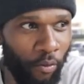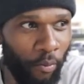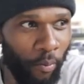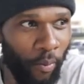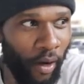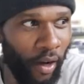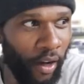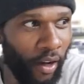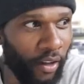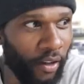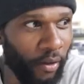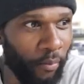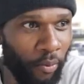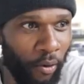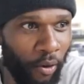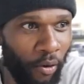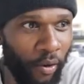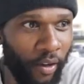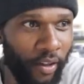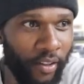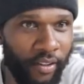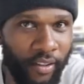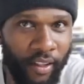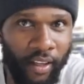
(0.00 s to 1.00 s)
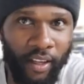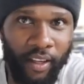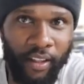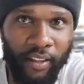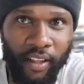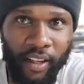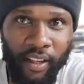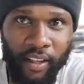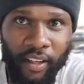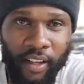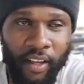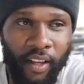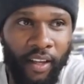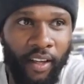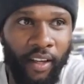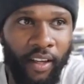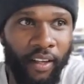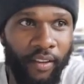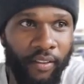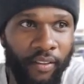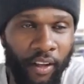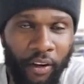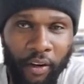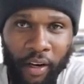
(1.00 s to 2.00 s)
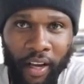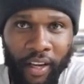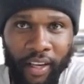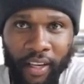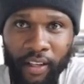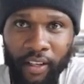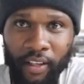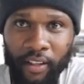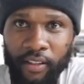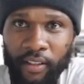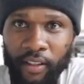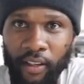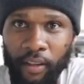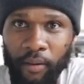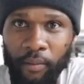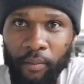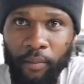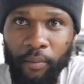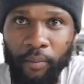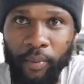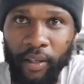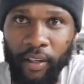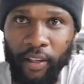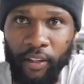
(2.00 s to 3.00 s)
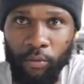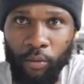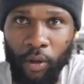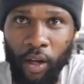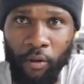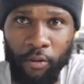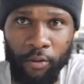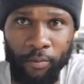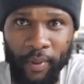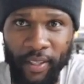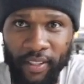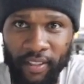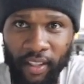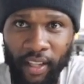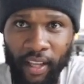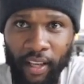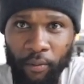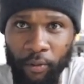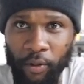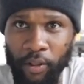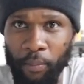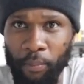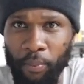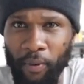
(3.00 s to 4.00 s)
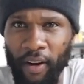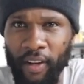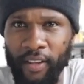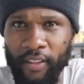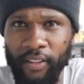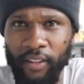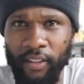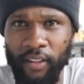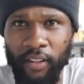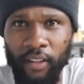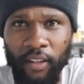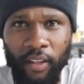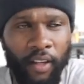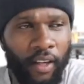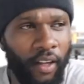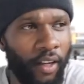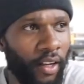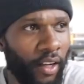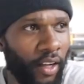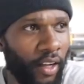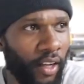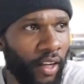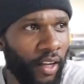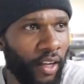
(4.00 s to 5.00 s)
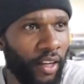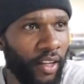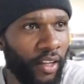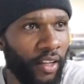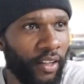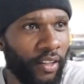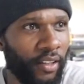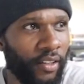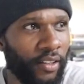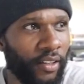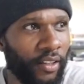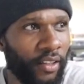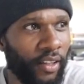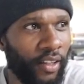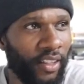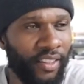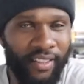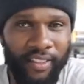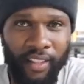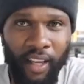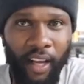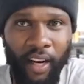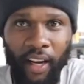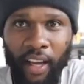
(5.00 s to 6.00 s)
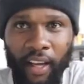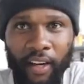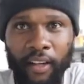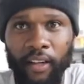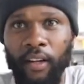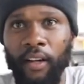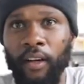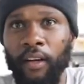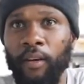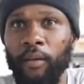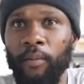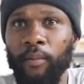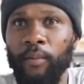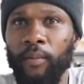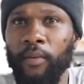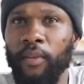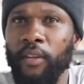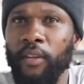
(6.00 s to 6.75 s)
from my employee saying that they're not getting a tip because I was misled with the pricing. And it's not adding up.